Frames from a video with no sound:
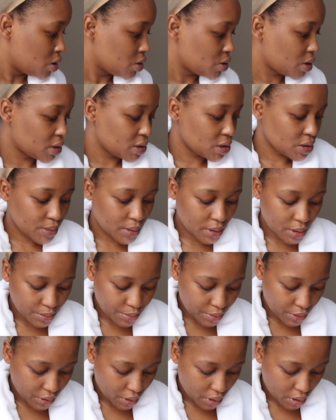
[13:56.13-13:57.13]
So I just want to
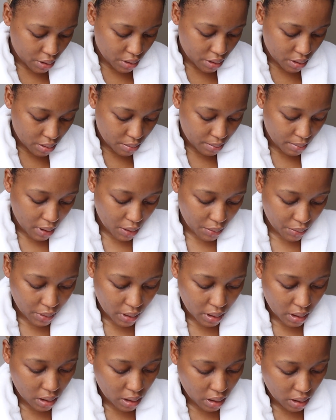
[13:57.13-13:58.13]
put on my
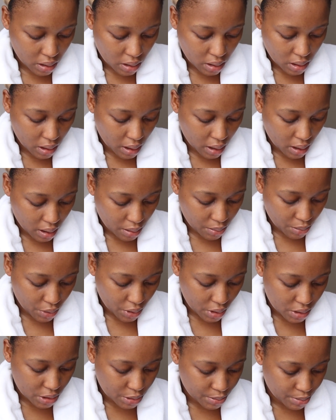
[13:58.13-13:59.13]
wig and then I am
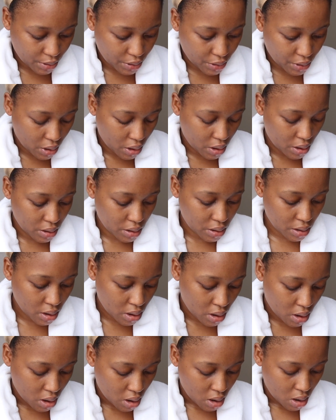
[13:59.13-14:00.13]
going to put on
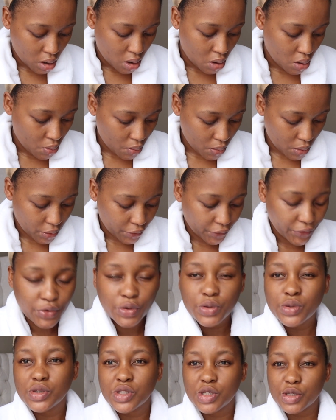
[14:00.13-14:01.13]
one of
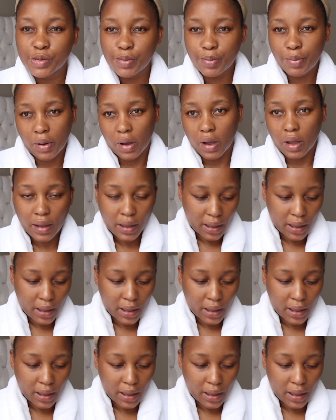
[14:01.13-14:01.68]
those spa